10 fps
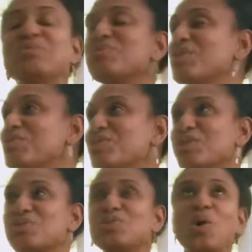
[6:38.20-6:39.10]

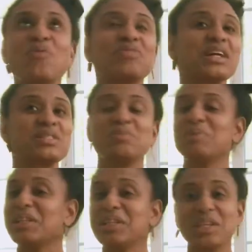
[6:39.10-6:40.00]
There's no
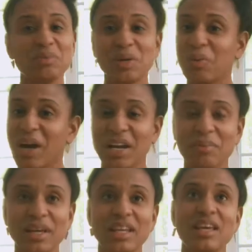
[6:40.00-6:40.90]
flexibility
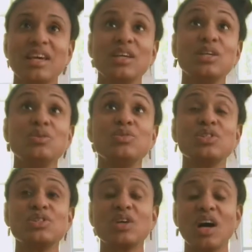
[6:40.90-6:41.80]
requirement. You
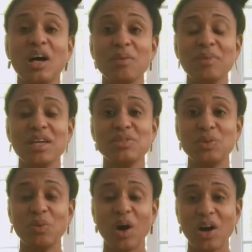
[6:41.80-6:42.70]
just come as
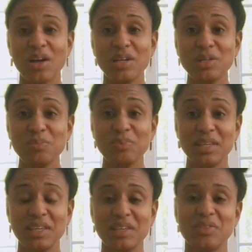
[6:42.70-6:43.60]
you are and you
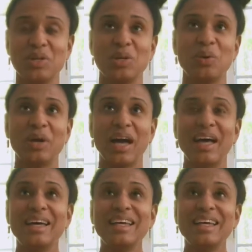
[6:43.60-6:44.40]
be the yoga.